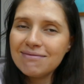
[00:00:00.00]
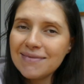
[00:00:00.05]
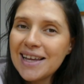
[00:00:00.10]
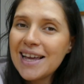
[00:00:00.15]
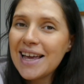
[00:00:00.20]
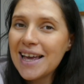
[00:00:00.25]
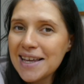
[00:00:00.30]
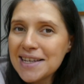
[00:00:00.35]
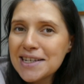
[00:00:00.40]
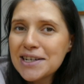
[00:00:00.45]

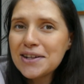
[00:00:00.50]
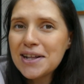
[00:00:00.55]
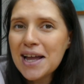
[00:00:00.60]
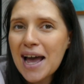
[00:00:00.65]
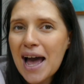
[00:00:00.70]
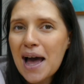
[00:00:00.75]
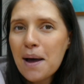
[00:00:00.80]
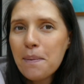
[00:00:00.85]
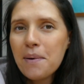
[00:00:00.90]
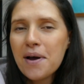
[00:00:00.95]
It is going to
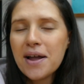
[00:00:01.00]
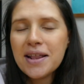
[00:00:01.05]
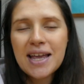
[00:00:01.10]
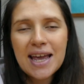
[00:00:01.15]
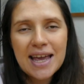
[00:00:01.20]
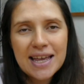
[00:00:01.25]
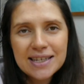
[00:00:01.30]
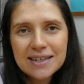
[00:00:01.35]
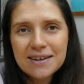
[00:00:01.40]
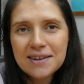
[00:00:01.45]
happen.
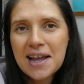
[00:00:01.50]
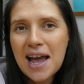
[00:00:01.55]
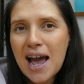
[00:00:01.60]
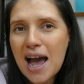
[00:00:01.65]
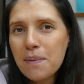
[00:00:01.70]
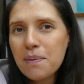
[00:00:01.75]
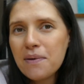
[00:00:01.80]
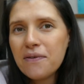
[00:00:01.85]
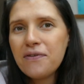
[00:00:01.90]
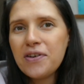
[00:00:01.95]
It is going to
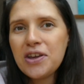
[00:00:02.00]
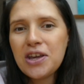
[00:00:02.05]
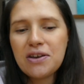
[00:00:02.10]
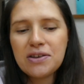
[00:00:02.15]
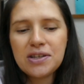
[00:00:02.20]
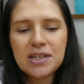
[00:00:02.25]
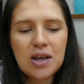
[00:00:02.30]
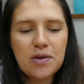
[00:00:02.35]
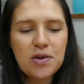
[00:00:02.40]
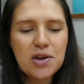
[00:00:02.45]
happen for
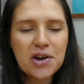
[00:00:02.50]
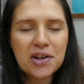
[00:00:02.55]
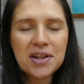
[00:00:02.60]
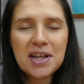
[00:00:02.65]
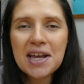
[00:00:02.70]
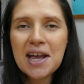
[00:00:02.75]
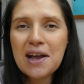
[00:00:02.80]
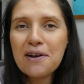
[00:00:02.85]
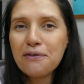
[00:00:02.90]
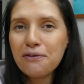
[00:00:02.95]
you too. You're going
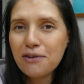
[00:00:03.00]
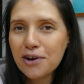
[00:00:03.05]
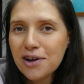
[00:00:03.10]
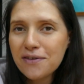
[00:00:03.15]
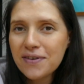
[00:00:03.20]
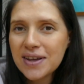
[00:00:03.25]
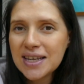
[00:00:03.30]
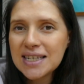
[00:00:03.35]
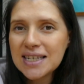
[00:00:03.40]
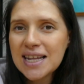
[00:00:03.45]
to get
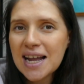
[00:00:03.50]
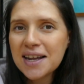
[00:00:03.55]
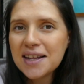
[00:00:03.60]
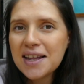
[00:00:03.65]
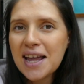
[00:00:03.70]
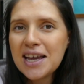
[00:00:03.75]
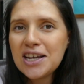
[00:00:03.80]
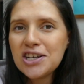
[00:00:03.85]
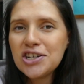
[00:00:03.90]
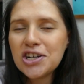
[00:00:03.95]
through this
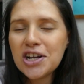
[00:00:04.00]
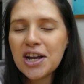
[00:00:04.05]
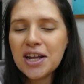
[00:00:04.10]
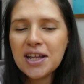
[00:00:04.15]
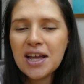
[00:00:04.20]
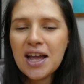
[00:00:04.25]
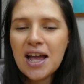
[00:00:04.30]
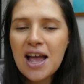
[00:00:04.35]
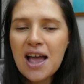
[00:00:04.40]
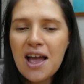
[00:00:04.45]

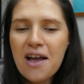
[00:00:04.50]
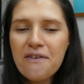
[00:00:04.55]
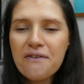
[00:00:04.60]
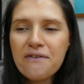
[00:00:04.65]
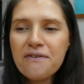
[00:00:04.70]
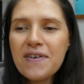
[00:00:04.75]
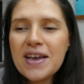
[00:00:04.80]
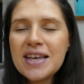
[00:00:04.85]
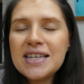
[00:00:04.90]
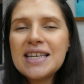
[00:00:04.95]
stagnation.
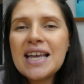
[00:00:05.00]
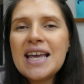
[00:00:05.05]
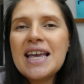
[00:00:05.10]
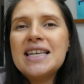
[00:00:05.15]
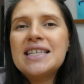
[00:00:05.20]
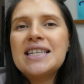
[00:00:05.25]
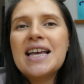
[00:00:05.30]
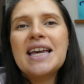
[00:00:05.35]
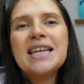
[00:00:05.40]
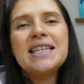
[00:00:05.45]
This
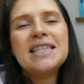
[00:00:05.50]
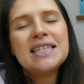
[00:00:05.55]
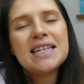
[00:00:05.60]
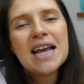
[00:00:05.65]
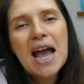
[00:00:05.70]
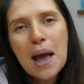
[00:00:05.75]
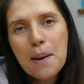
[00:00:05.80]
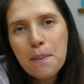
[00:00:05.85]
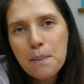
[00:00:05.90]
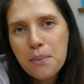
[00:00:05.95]
is a
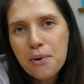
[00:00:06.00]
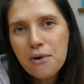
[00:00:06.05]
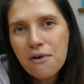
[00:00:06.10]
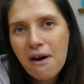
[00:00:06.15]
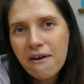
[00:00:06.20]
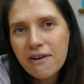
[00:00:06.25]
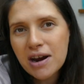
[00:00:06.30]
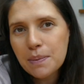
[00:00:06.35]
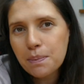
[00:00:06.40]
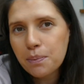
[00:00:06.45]

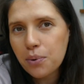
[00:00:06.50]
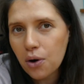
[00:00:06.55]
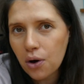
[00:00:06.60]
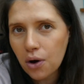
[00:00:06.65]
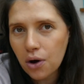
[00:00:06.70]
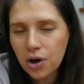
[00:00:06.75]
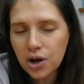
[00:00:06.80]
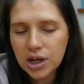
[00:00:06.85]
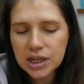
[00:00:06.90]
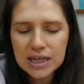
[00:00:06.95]
temporary
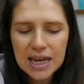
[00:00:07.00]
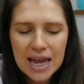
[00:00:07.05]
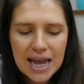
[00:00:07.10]
pause.